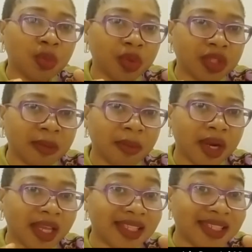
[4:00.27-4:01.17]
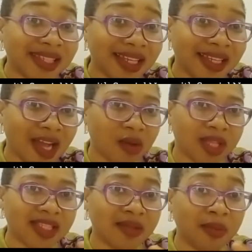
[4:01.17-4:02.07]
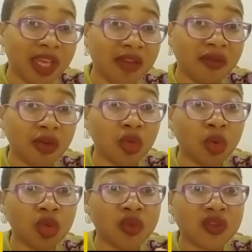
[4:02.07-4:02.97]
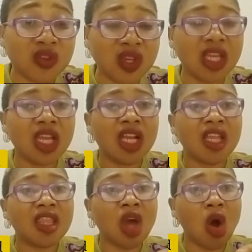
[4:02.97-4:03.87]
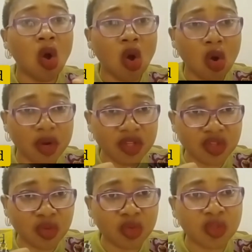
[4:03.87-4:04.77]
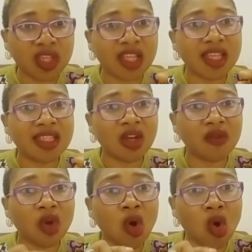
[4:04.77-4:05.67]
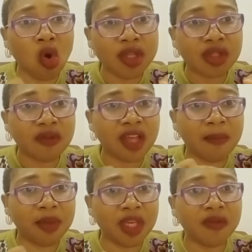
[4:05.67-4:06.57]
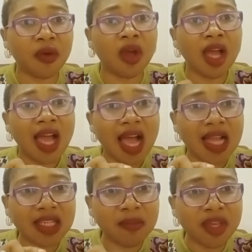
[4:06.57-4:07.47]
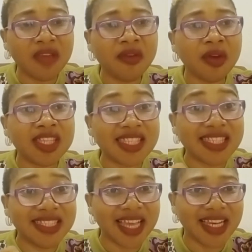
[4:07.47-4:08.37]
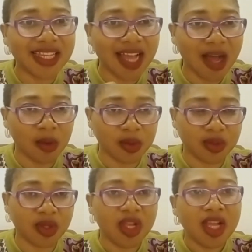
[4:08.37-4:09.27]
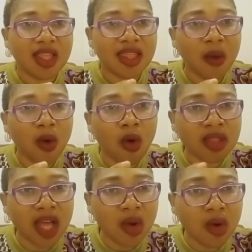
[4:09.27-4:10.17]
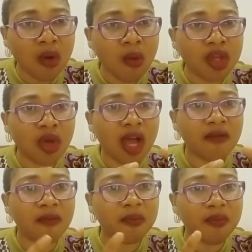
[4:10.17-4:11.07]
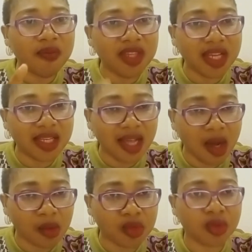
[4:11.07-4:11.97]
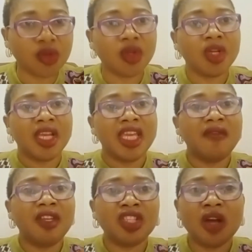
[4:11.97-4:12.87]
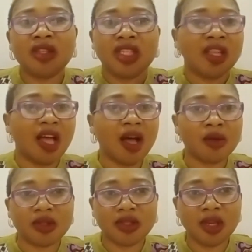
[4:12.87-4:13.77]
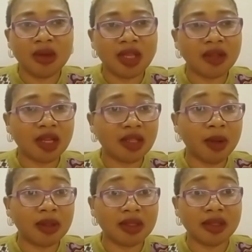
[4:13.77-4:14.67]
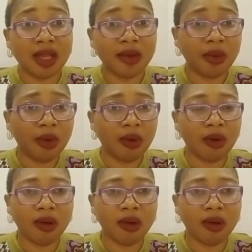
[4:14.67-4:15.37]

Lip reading: put in bracket yelling out. That's the behavior you want to see the occurrence. You want to take data of the occurrence of that behavior, and the behavior is yelling out. Now on that column where you have yelling out, if a child yells out at about 9 o'clock,